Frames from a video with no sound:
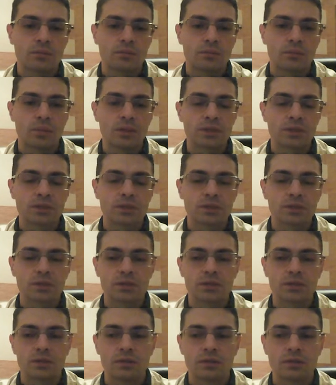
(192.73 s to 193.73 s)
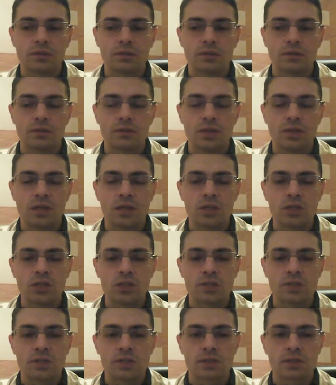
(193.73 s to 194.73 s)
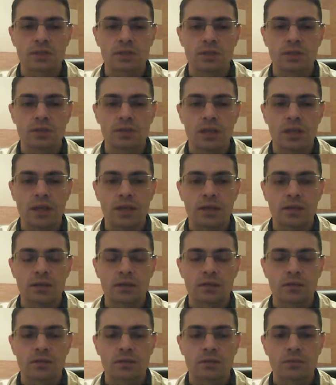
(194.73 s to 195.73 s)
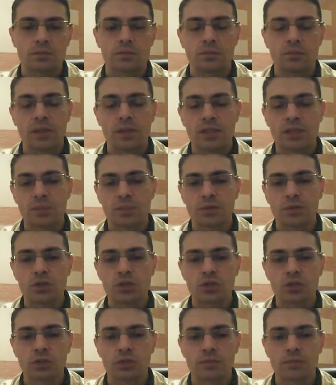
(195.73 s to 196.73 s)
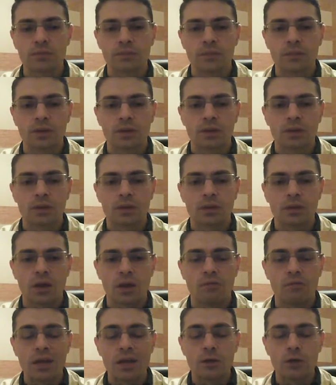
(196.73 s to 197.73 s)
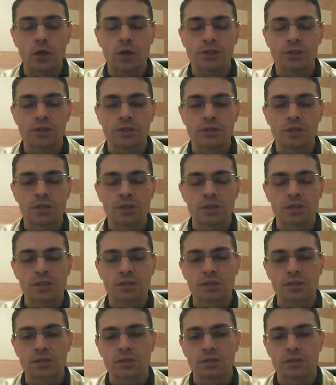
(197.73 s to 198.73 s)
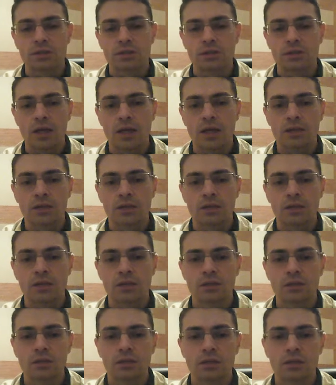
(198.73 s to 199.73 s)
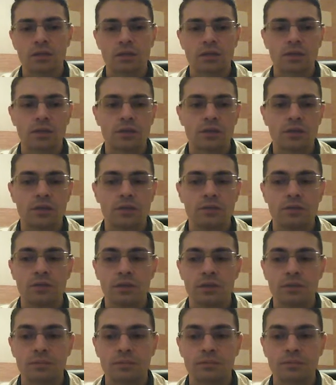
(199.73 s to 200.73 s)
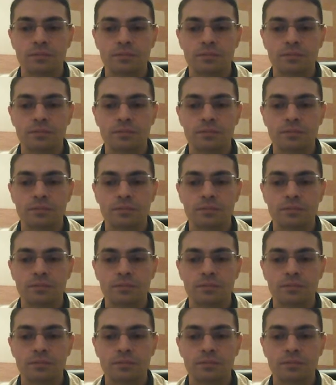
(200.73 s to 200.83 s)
but the engines like black's position, evaluating this like even.